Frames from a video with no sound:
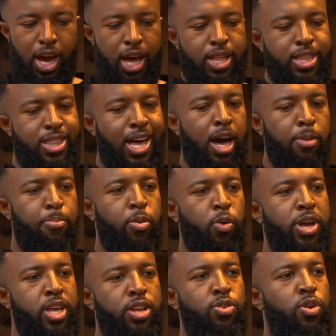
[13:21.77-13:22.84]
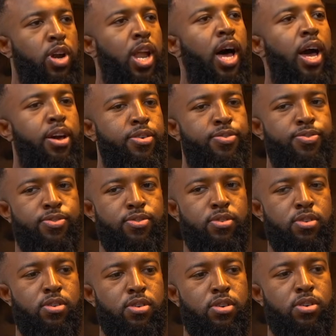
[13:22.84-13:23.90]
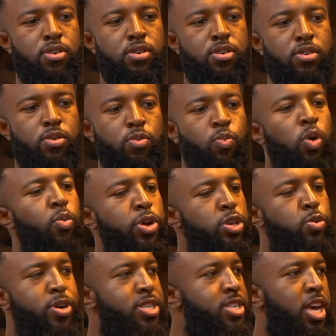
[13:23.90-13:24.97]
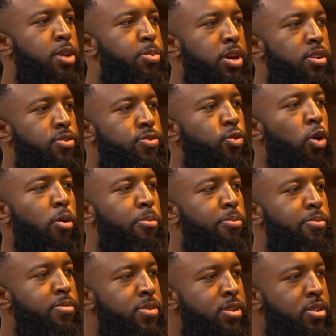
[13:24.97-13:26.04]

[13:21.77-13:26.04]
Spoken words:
at that point in your life, what were you escaping from?